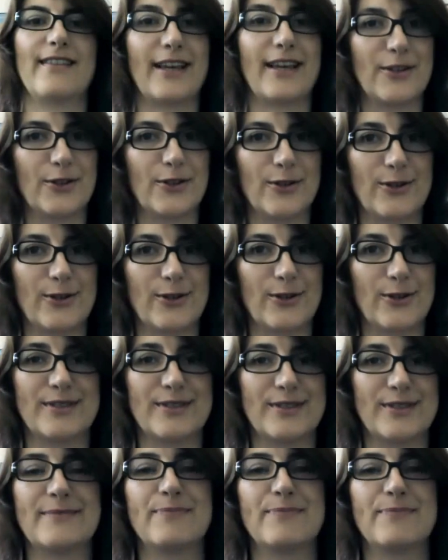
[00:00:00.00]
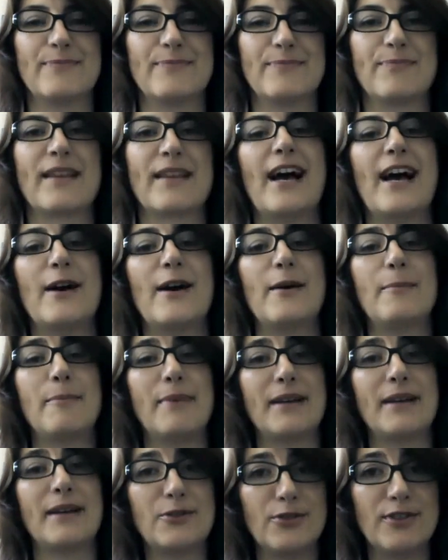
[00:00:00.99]
Thank you, Luz. Uh,
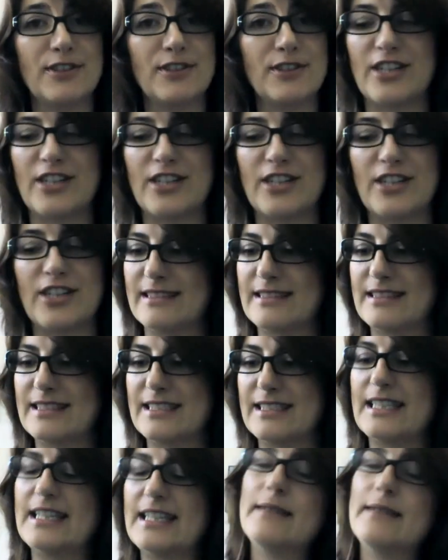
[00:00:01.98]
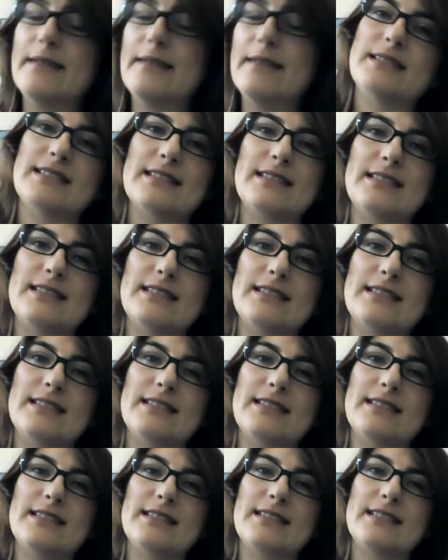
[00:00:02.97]
Patricia, Sydney Business
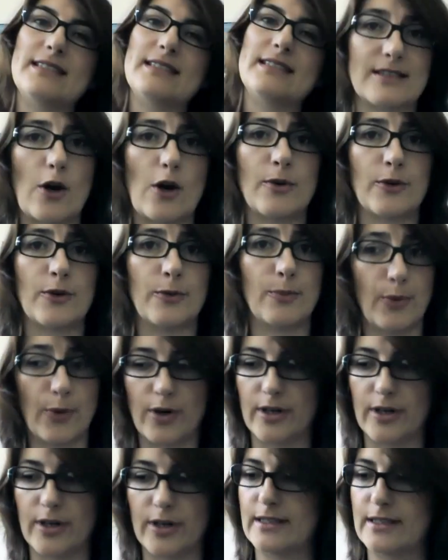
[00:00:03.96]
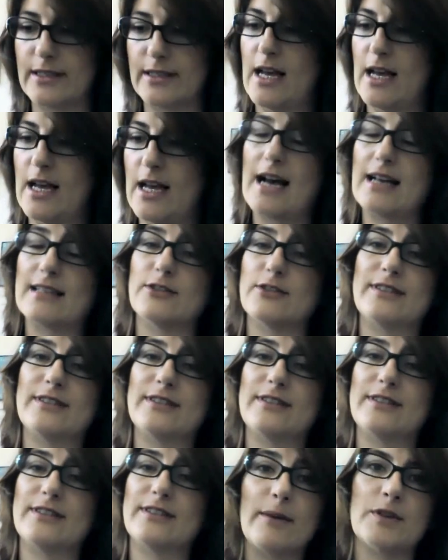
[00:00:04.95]
Chamber has come on board
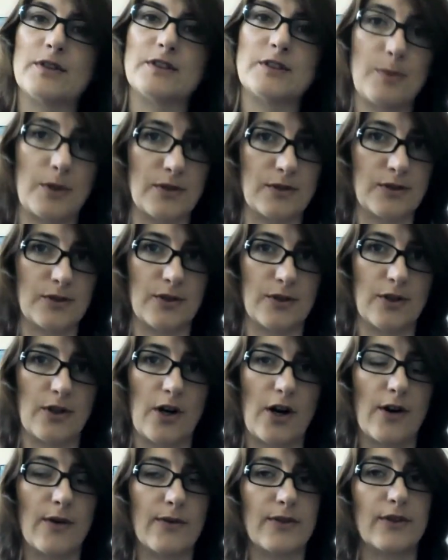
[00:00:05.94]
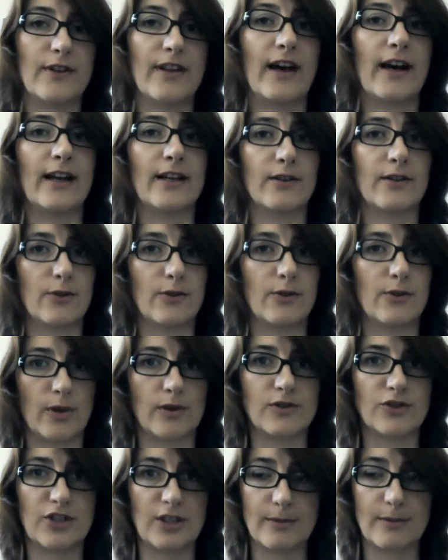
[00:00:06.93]
as a diamond sponsor of the 9th
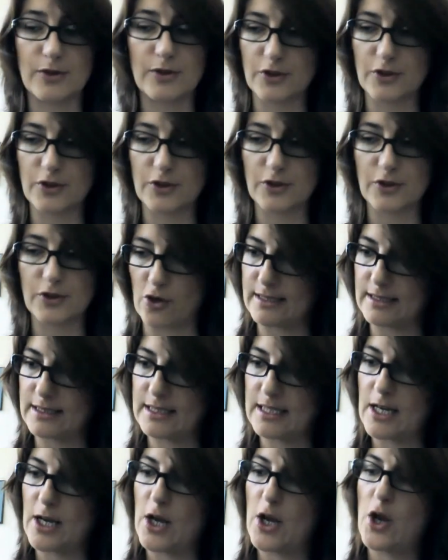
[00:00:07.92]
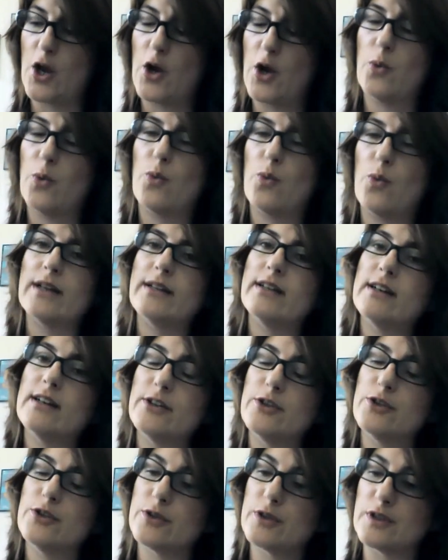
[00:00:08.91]
World Chambers Congress. What
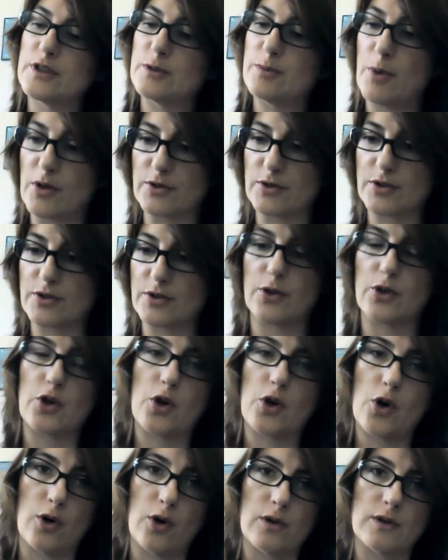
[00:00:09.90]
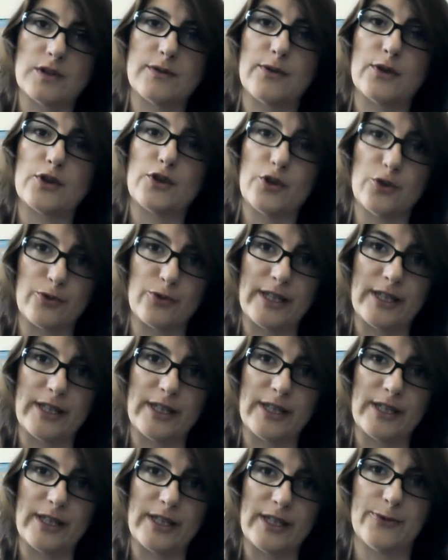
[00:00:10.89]
are your sponsor goals for
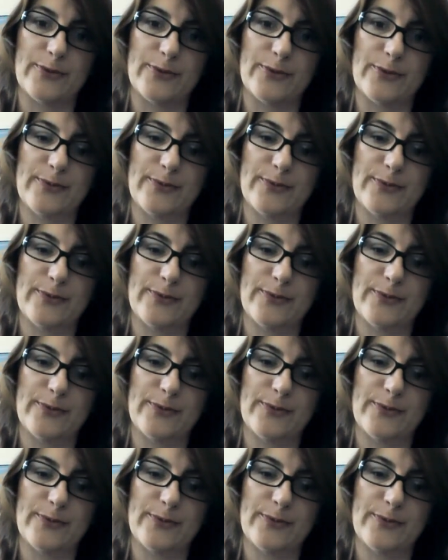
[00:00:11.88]
Torino?